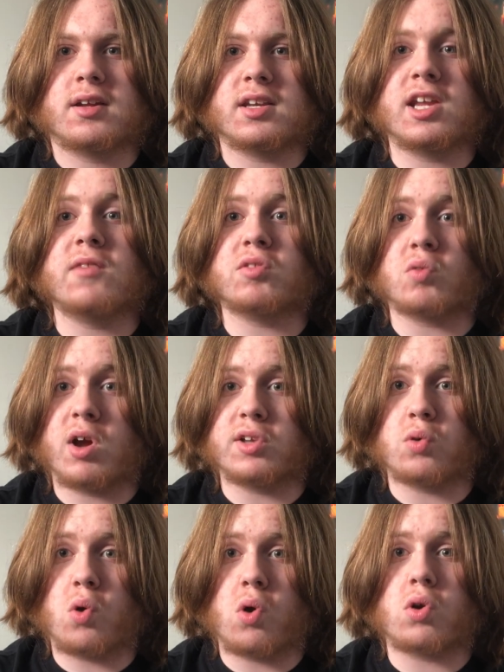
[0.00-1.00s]
Neither do I
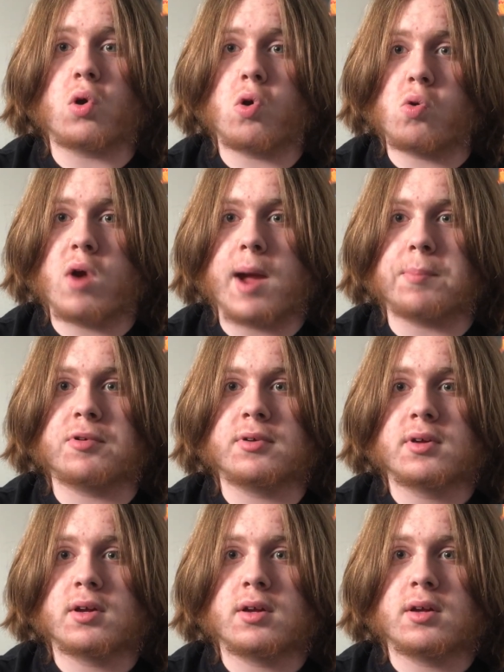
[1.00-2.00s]
talk or rap.
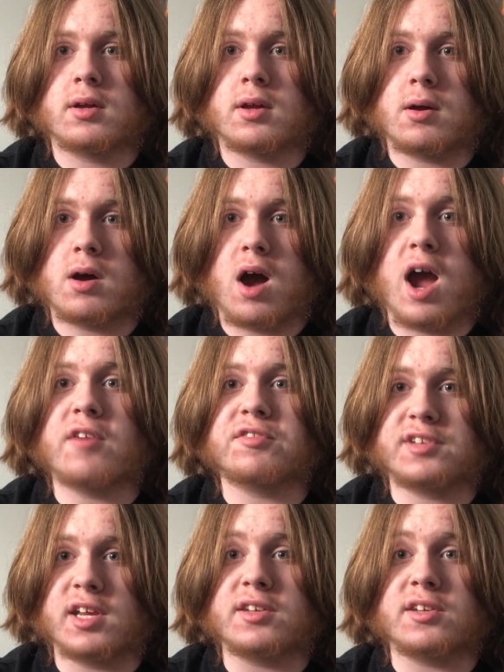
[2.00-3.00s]
I have
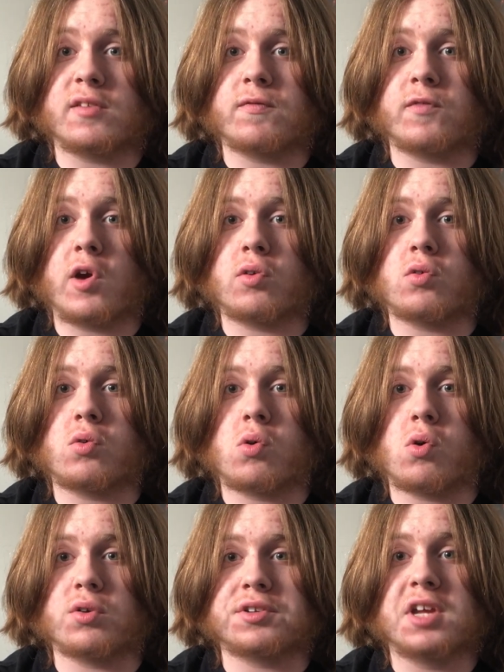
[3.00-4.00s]
sensitive vocal
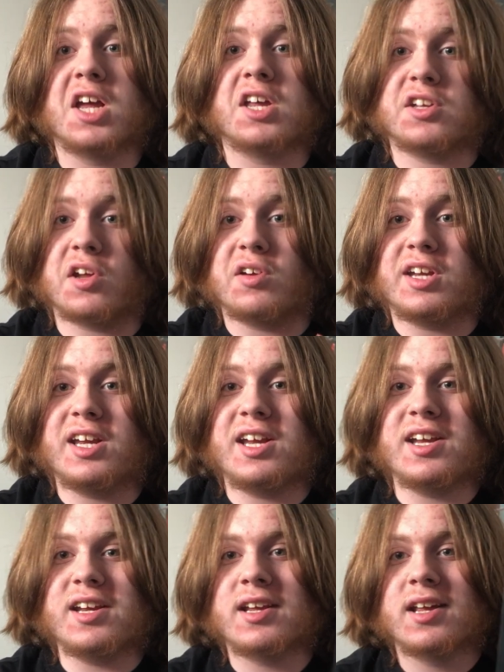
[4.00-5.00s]
cords. So
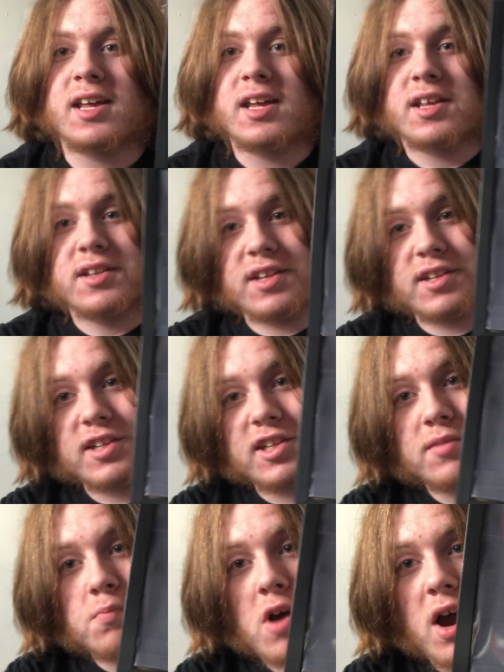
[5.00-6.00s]
here, this
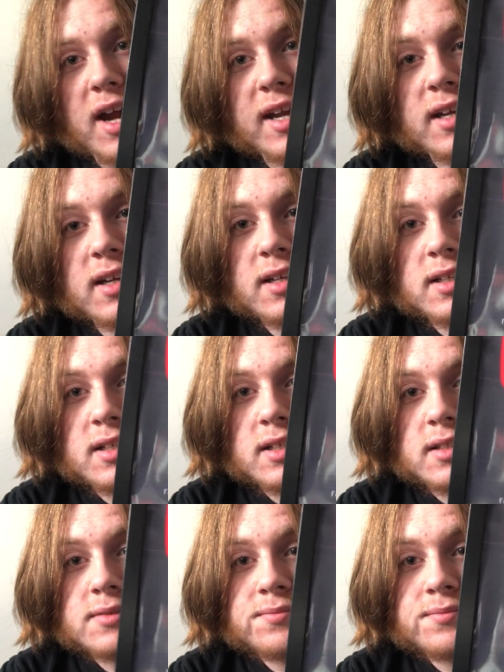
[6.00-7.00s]
is my
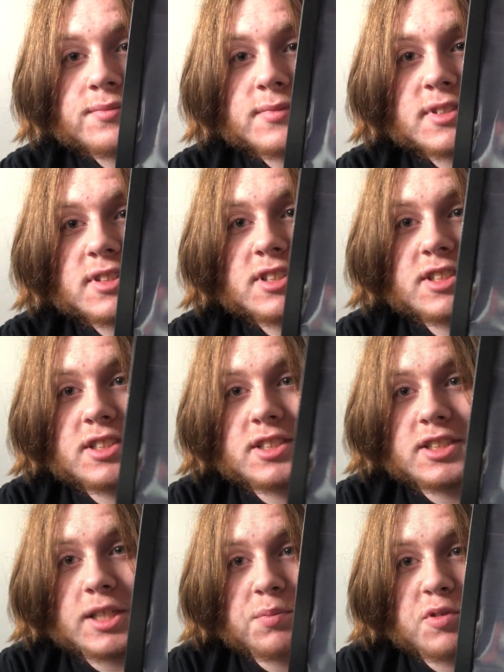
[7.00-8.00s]

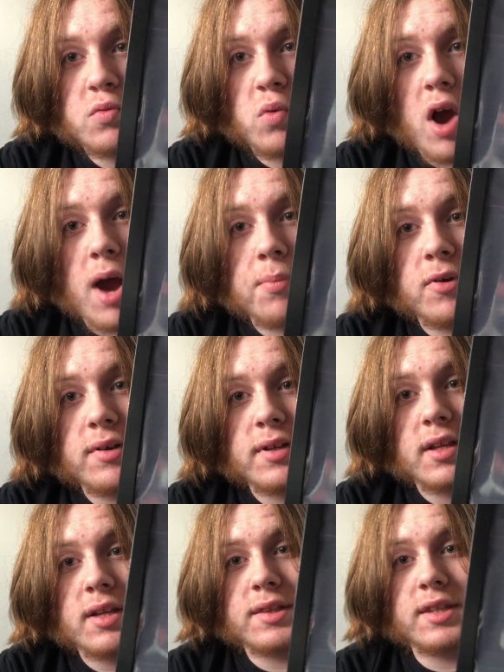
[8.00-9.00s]
subscriber.
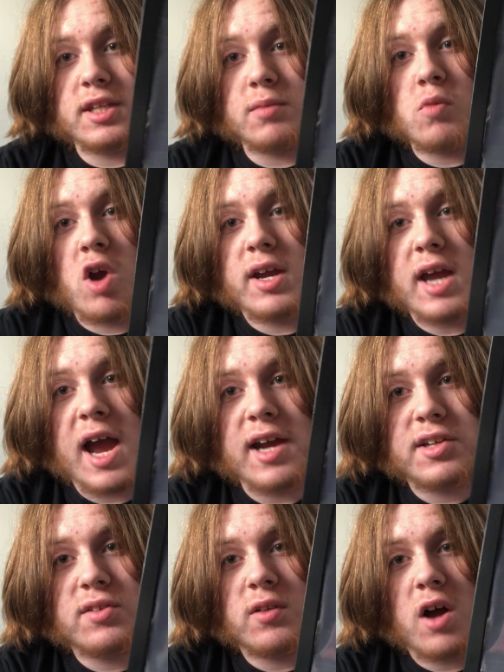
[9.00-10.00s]
This is my
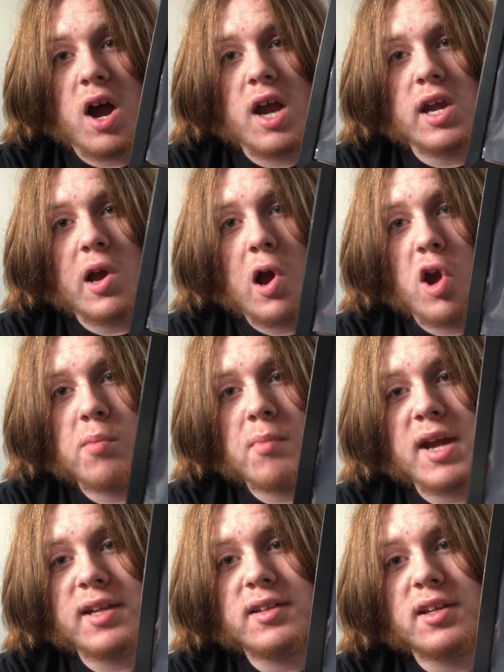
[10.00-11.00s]
actual, I
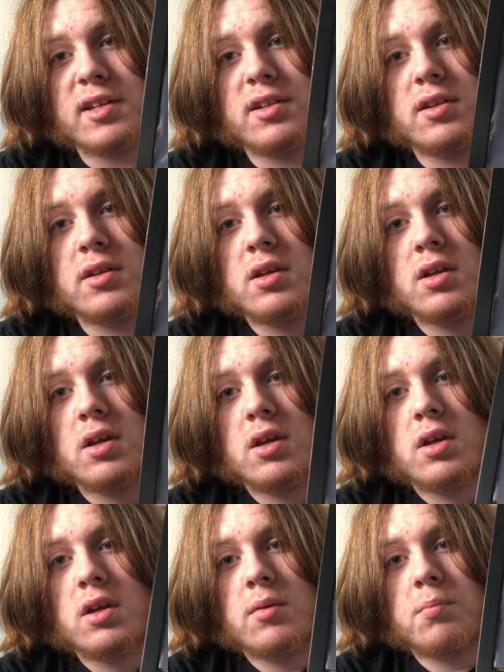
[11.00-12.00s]
homemade this
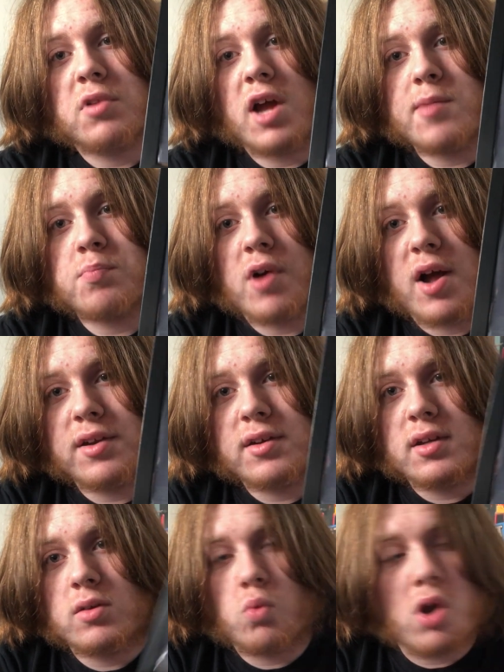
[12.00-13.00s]
play
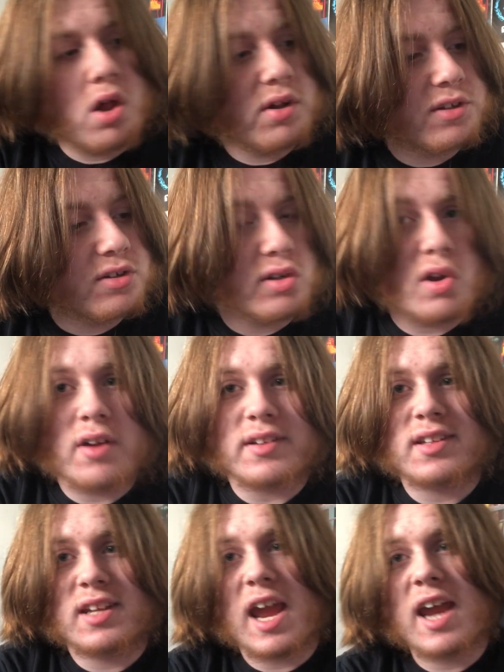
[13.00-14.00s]
button. Well, it's
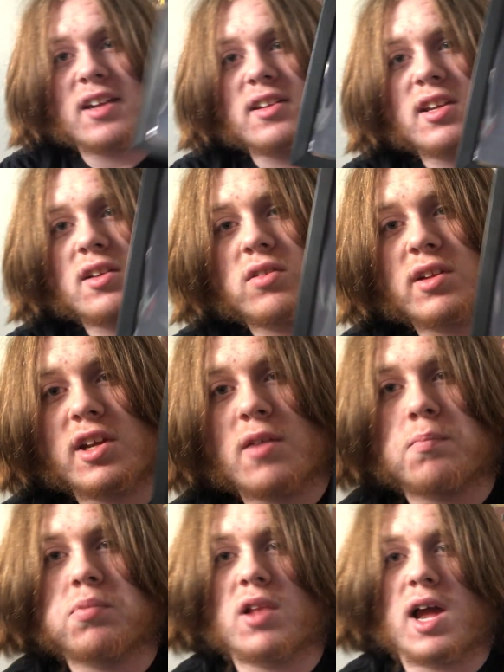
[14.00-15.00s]
not technically a
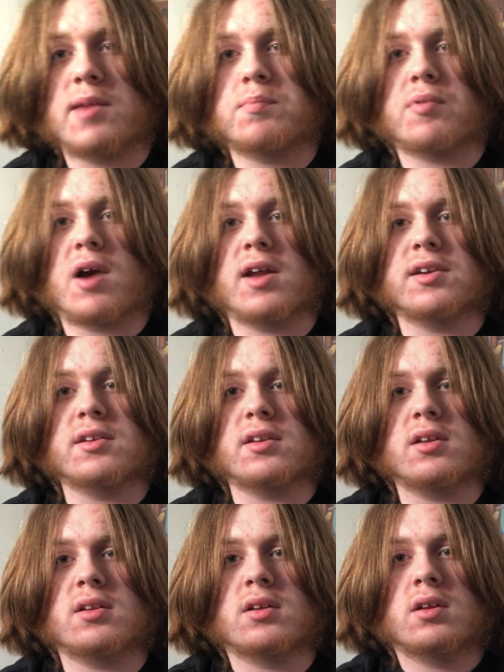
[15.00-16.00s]
play button.